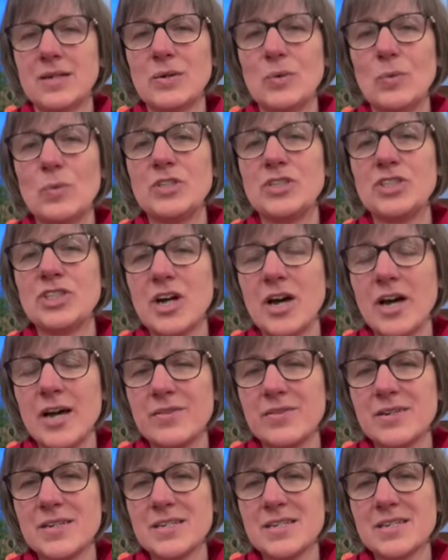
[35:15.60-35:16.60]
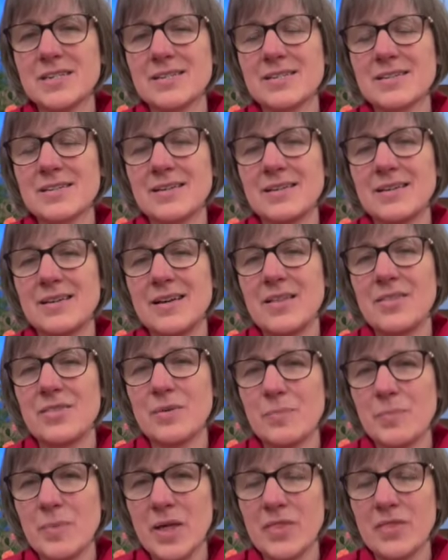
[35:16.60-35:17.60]
with Jairus,
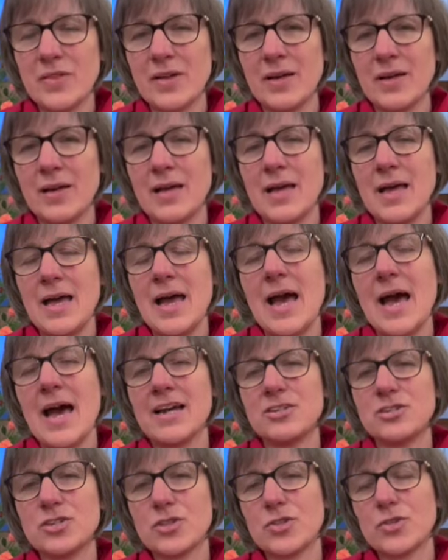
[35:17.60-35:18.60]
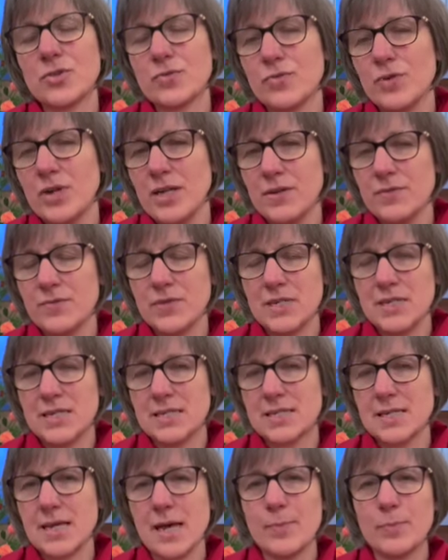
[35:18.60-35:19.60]
the mother, and three of the
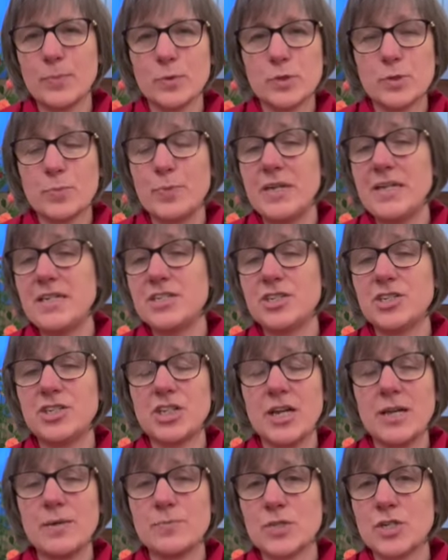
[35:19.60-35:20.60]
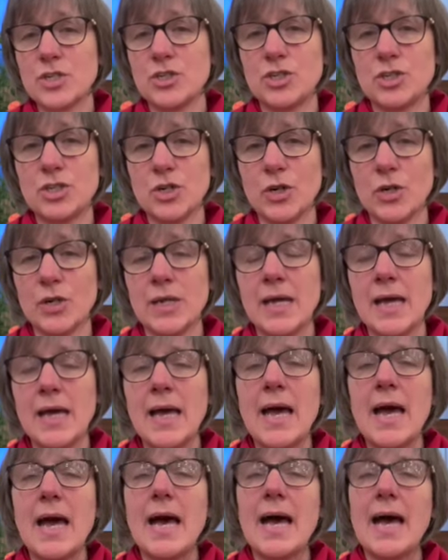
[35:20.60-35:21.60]
disciples, Peter, James, and John.
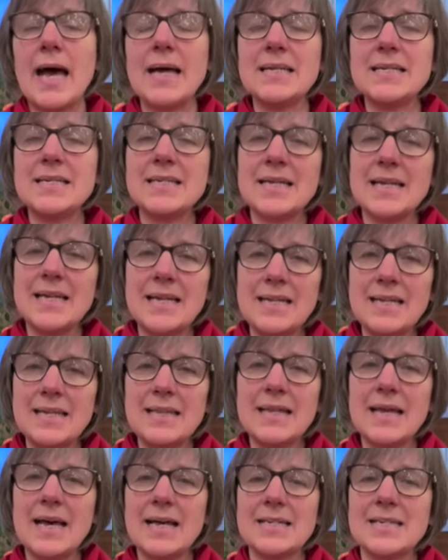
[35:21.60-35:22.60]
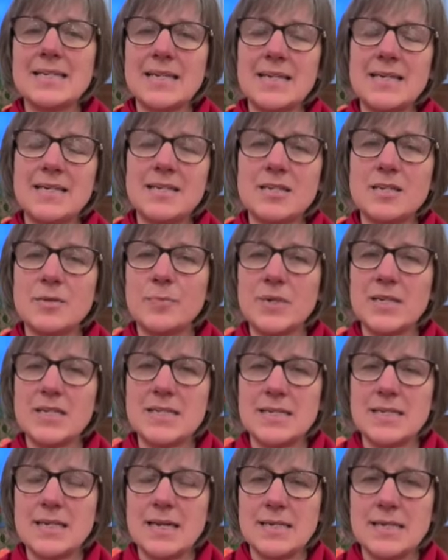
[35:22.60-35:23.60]
And in that intimate
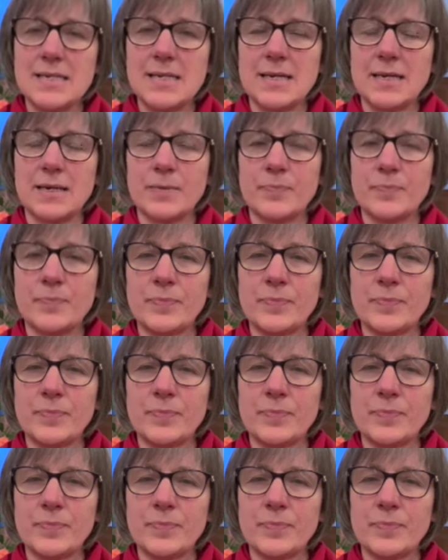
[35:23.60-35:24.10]
setting,